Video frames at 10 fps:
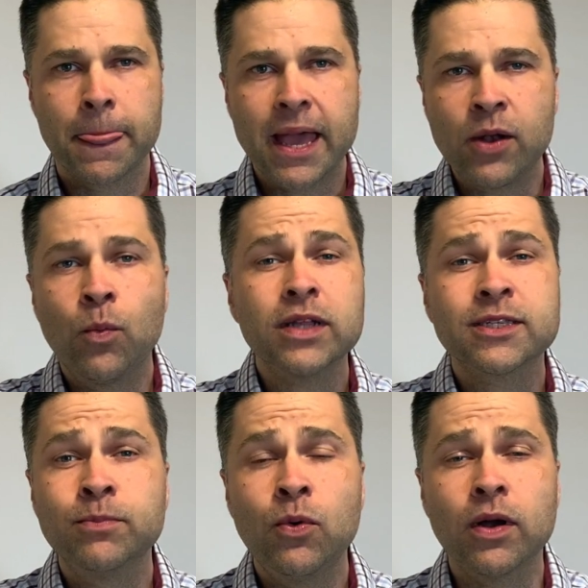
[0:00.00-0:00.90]
And
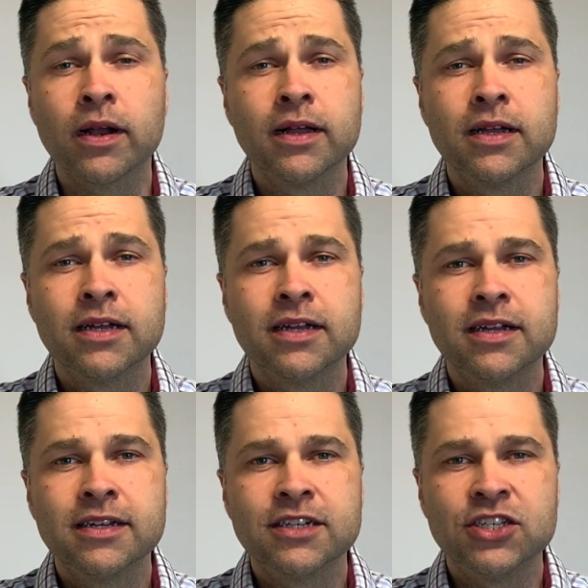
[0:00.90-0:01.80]
what's more,
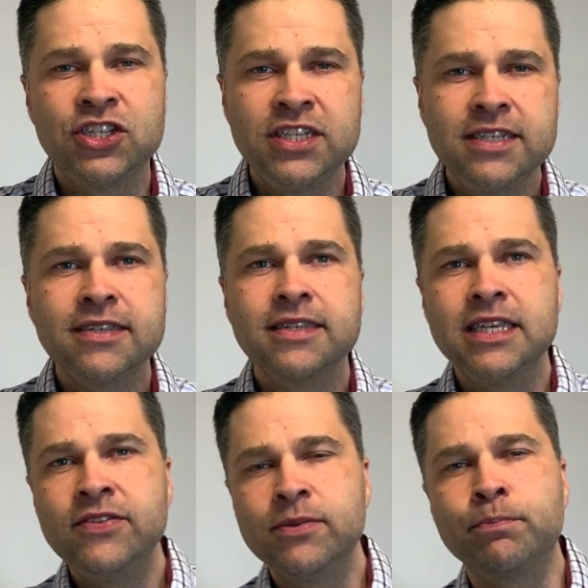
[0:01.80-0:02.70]
Jesus
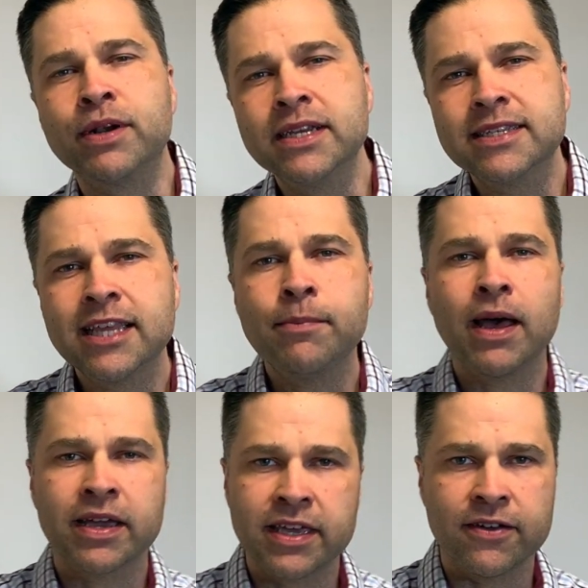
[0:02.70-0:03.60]
even brings them
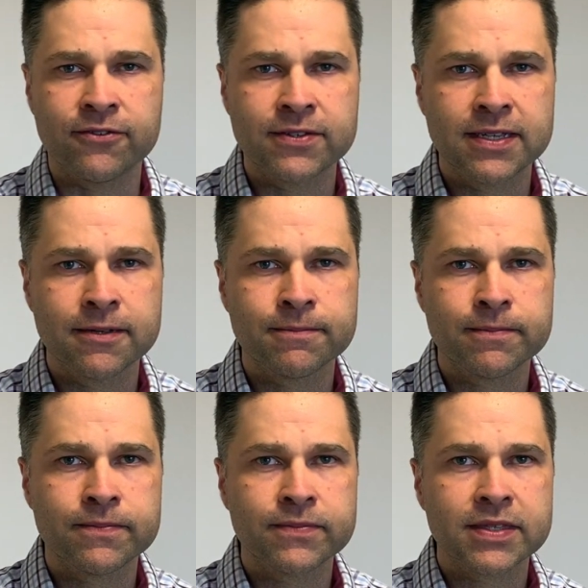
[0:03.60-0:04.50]
a gift.
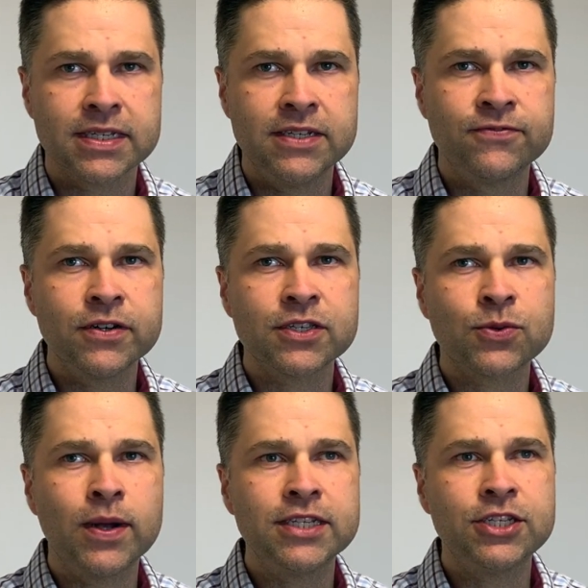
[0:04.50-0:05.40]
In verse
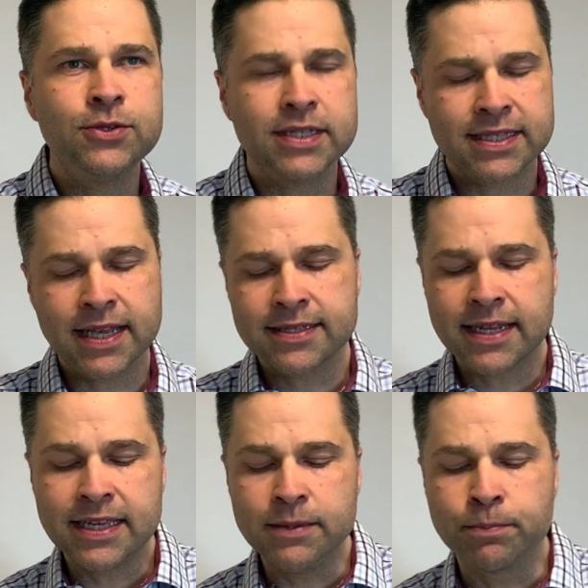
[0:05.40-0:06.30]
22, it says
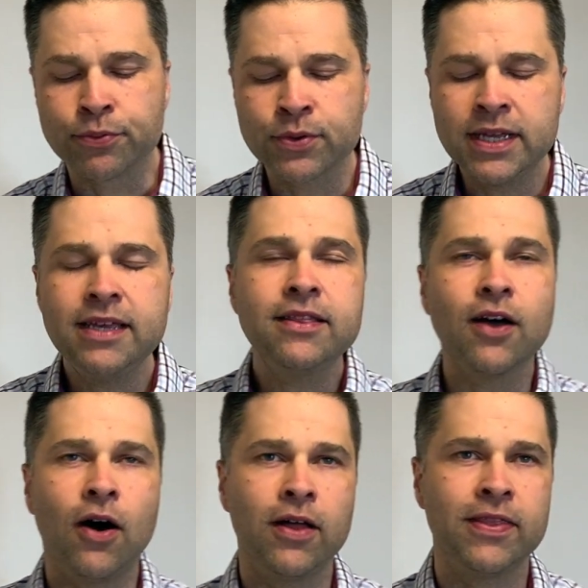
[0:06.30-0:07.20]
that he breathed
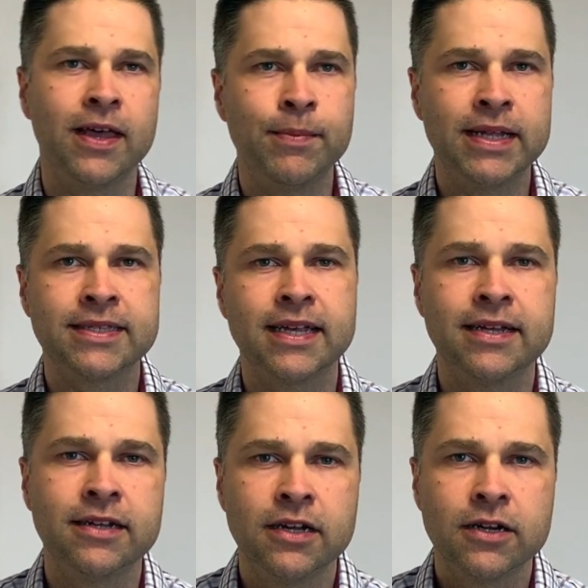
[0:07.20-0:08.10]
on them and
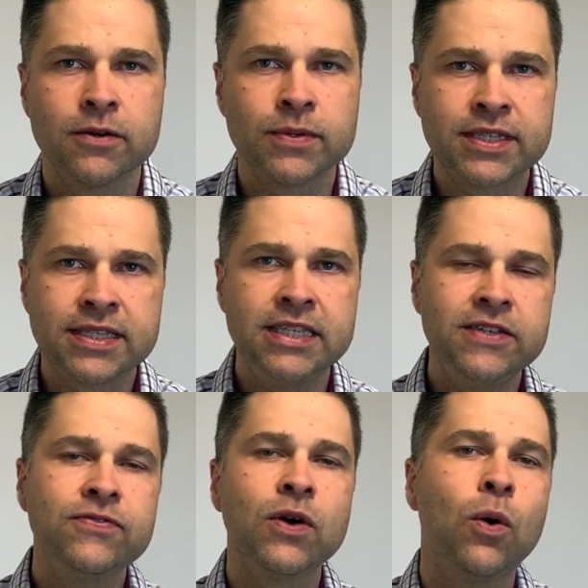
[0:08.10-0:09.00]
said,
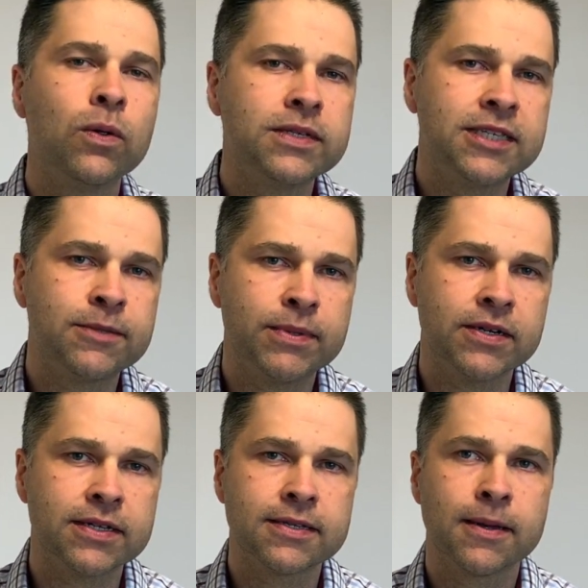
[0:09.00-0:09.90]
"Receive the Holy
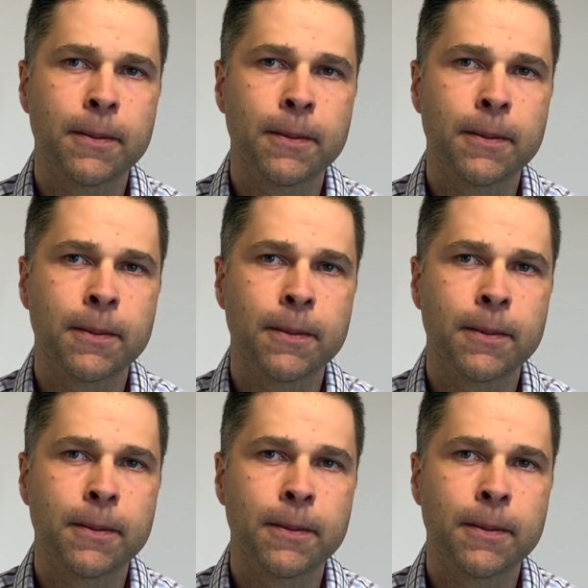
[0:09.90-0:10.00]
Spirit."